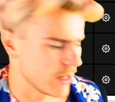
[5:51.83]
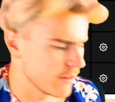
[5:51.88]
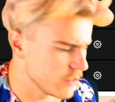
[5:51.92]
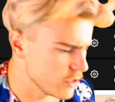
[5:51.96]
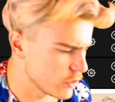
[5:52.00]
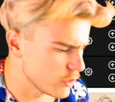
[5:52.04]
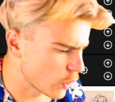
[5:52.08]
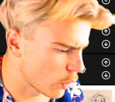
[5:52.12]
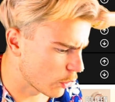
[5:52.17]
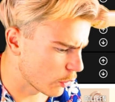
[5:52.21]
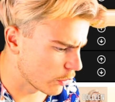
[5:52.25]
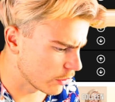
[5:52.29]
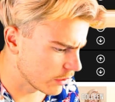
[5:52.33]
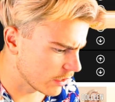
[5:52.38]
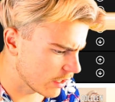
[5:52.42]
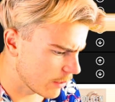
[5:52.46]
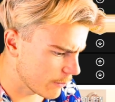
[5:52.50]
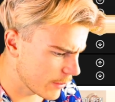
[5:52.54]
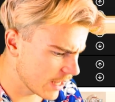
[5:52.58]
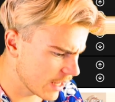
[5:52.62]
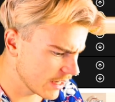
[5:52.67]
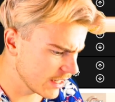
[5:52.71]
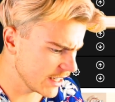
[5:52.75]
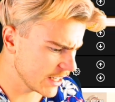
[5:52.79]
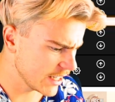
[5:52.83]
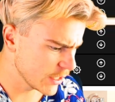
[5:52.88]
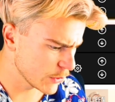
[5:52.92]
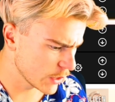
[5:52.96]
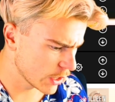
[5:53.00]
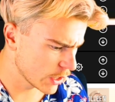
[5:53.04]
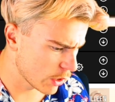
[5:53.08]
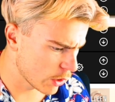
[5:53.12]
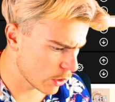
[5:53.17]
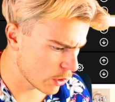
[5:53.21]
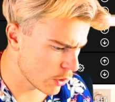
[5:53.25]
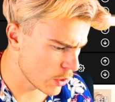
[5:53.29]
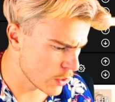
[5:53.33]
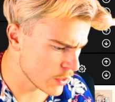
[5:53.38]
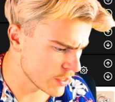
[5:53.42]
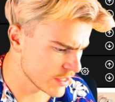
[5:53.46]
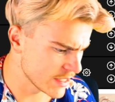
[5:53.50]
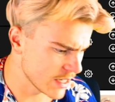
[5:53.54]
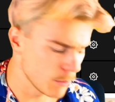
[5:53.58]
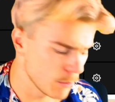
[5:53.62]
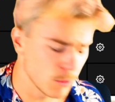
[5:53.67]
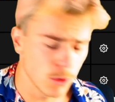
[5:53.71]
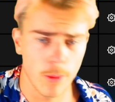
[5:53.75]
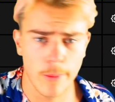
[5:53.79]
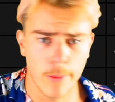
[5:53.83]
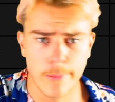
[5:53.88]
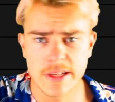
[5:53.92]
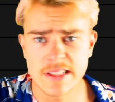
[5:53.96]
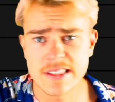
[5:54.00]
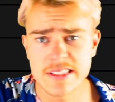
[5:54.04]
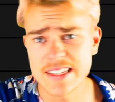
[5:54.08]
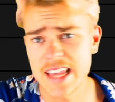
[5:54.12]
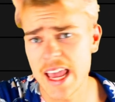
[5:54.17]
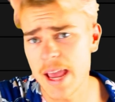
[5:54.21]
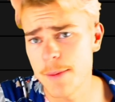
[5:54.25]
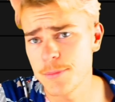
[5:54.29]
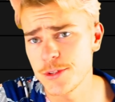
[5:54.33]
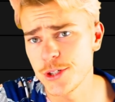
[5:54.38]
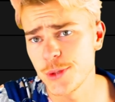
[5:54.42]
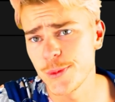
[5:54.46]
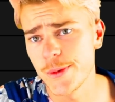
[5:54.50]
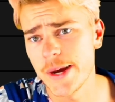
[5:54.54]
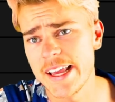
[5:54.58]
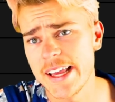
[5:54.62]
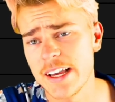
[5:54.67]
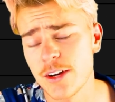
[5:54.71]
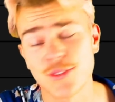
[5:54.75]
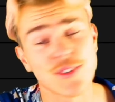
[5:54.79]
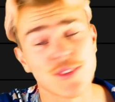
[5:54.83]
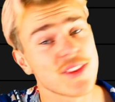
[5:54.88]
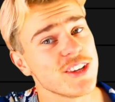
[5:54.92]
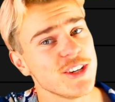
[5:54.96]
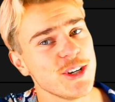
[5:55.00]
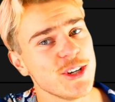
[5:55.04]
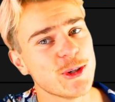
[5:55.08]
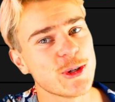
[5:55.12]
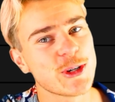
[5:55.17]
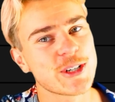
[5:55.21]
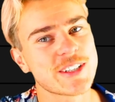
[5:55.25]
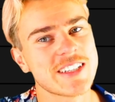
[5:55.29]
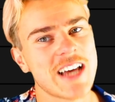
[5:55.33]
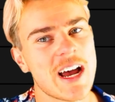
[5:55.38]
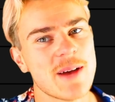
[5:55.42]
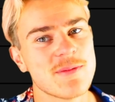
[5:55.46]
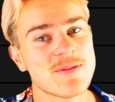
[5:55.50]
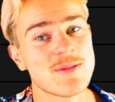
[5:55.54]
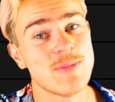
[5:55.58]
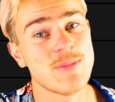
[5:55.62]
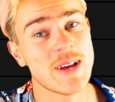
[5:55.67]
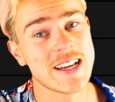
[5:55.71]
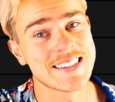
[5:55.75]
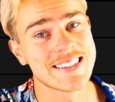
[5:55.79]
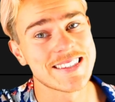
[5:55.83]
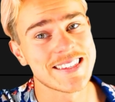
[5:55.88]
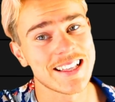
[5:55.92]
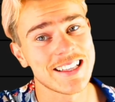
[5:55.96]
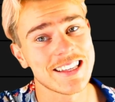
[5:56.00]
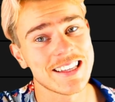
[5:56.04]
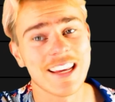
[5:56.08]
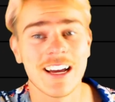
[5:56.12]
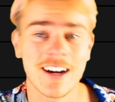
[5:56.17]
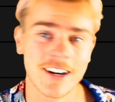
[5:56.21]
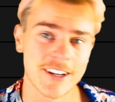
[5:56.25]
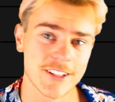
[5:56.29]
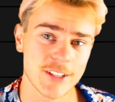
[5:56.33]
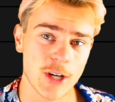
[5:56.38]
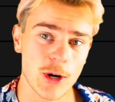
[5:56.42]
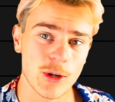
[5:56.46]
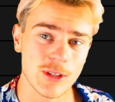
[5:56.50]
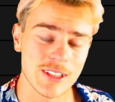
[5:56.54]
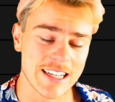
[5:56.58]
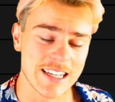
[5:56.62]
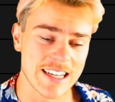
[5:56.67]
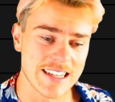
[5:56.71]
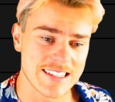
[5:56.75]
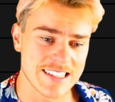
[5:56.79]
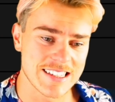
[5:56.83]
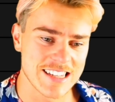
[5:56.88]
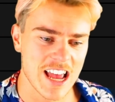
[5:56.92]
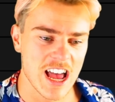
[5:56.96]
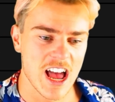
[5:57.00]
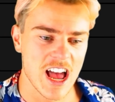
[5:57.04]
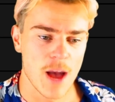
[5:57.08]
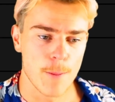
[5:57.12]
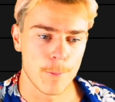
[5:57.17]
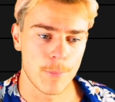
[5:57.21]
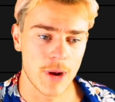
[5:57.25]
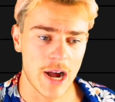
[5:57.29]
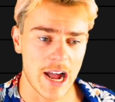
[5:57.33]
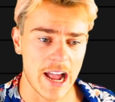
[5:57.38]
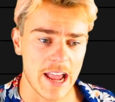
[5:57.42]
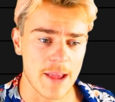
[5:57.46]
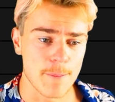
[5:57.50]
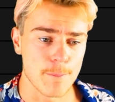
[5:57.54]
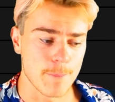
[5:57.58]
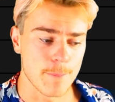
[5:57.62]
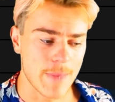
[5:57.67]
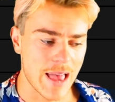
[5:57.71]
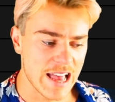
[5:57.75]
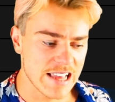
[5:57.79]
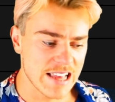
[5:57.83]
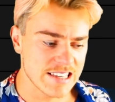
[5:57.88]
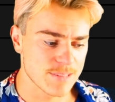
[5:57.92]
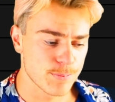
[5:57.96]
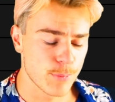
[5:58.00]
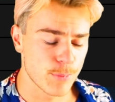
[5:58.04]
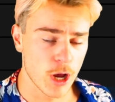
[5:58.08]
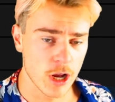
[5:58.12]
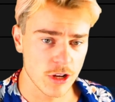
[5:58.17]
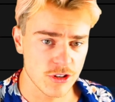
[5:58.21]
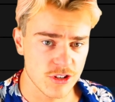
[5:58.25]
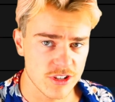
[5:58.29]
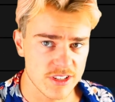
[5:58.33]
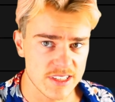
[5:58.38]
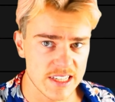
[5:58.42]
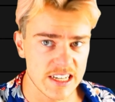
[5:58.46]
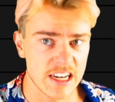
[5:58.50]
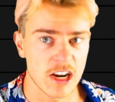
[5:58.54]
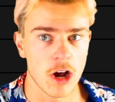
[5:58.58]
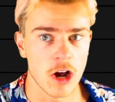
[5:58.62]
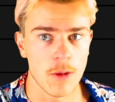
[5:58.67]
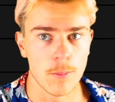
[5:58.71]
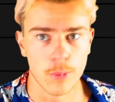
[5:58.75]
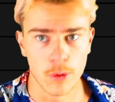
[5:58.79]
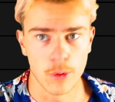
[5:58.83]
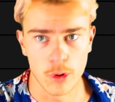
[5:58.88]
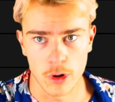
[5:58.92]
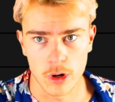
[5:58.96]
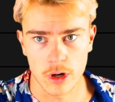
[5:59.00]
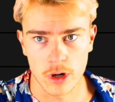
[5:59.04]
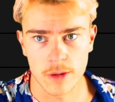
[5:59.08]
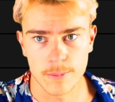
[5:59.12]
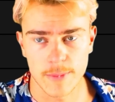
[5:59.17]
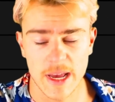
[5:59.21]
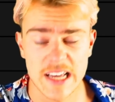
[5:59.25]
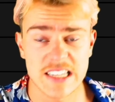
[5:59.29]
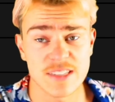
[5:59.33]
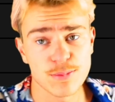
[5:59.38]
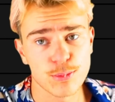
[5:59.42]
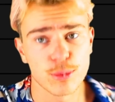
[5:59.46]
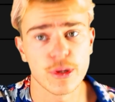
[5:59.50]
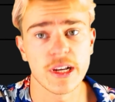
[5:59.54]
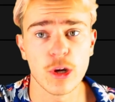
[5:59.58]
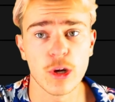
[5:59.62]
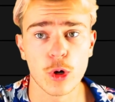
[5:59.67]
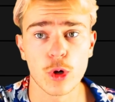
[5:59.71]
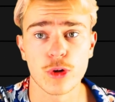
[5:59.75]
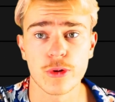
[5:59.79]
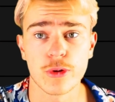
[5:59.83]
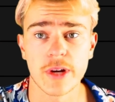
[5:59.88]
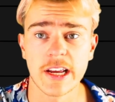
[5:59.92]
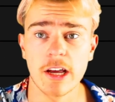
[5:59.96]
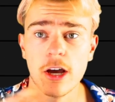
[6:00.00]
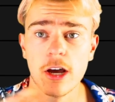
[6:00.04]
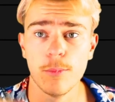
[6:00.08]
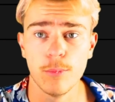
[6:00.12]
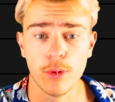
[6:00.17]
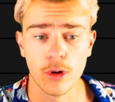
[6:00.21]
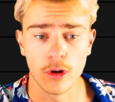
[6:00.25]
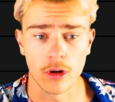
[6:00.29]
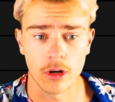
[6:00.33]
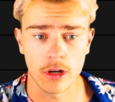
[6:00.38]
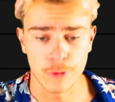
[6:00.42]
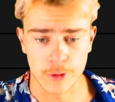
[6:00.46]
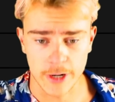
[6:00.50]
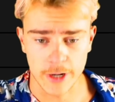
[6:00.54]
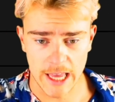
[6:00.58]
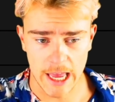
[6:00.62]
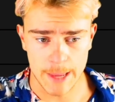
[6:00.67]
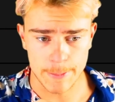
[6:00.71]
if you don't, about a year ago, some woman scammed her way onto the New York Times bestseller young adult list by mass pre-ordering her book before it